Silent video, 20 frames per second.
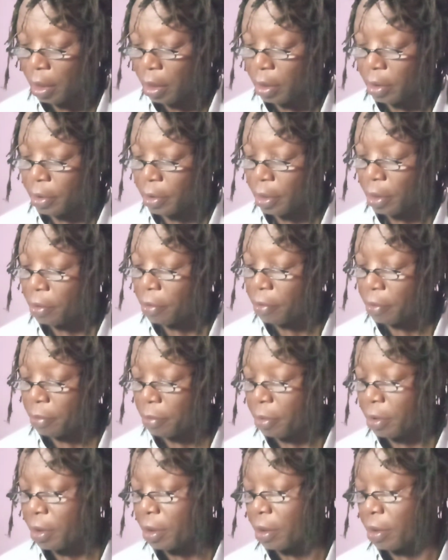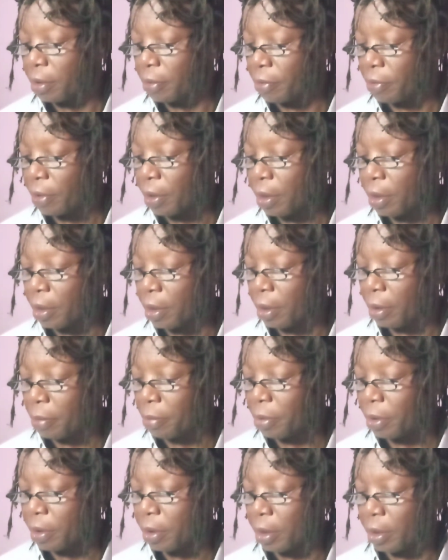Instead of immediately finding a
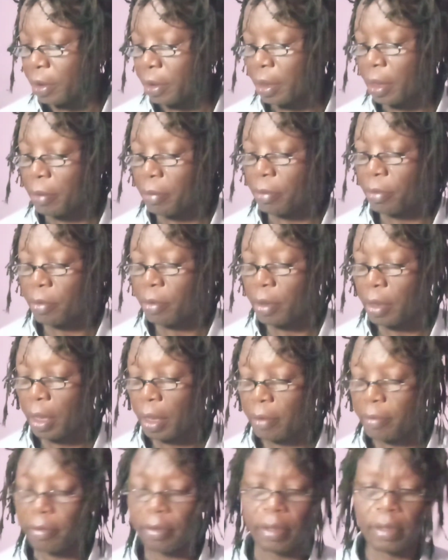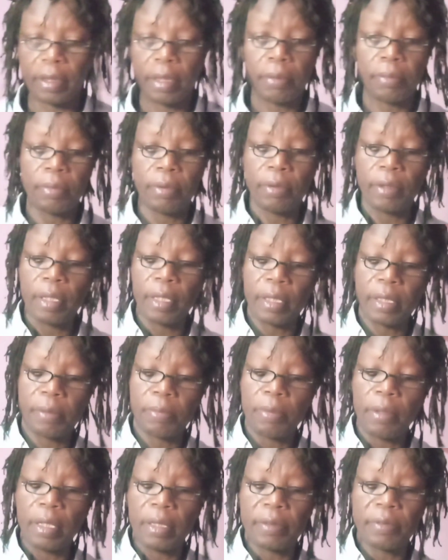basic sum, like for example, x
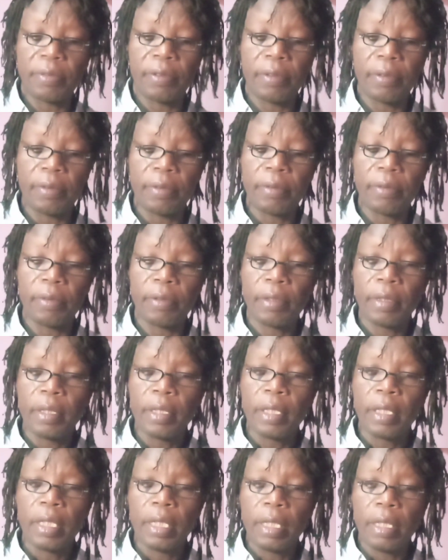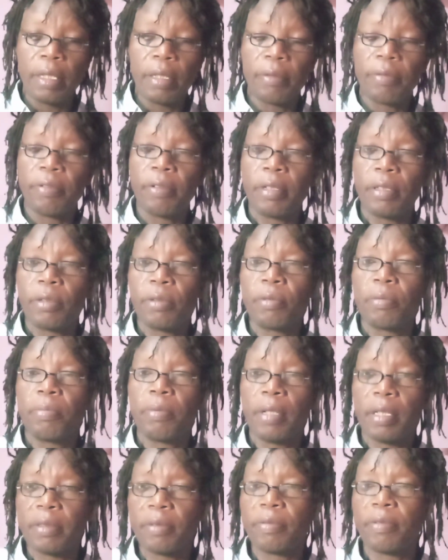plus 4, 2
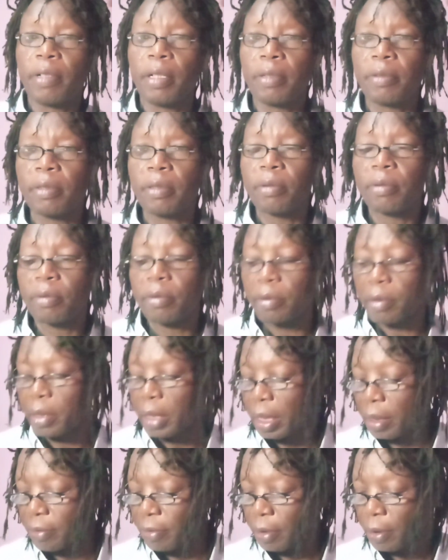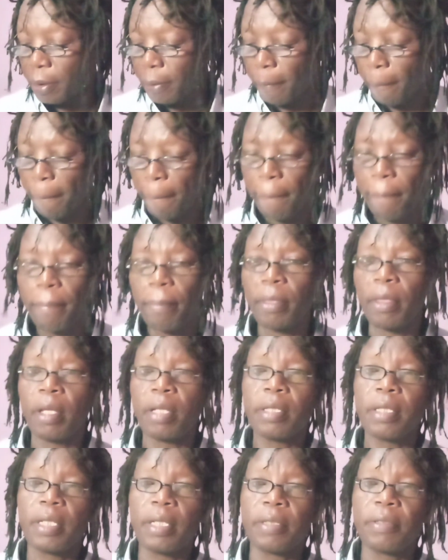plus 5 is equal to 7. In
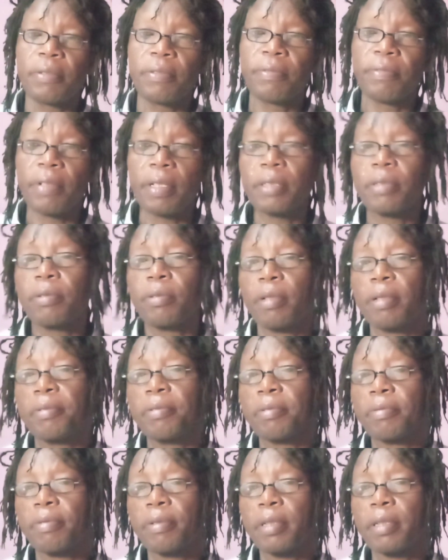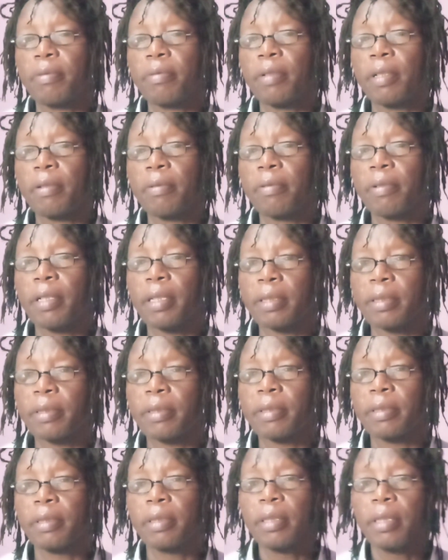this case, first you have to find the value of x.